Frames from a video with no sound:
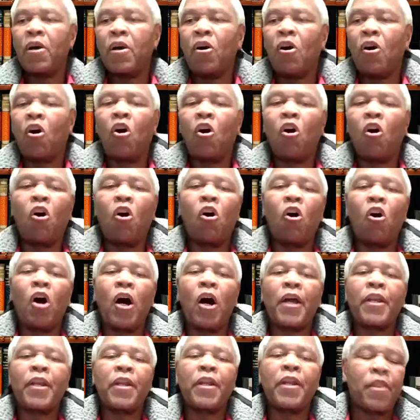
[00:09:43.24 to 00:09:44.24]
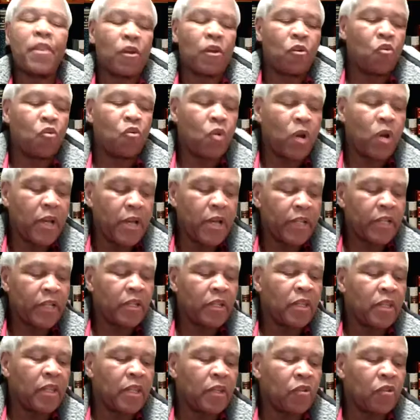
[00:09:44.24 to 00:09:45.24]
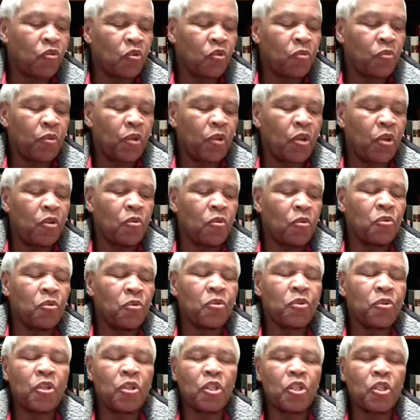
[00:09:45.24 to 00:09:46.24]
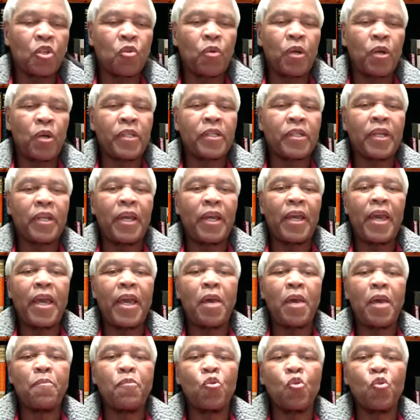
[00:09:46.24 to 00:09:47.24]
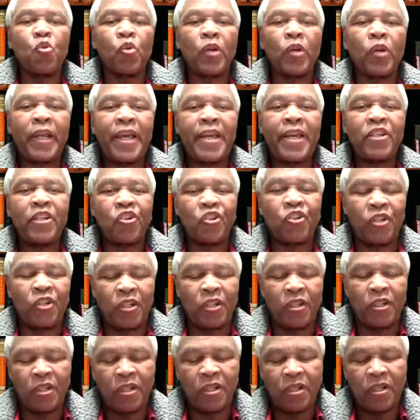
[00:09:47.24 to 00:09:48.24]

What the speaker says: Or another word that could be used is the word emulation.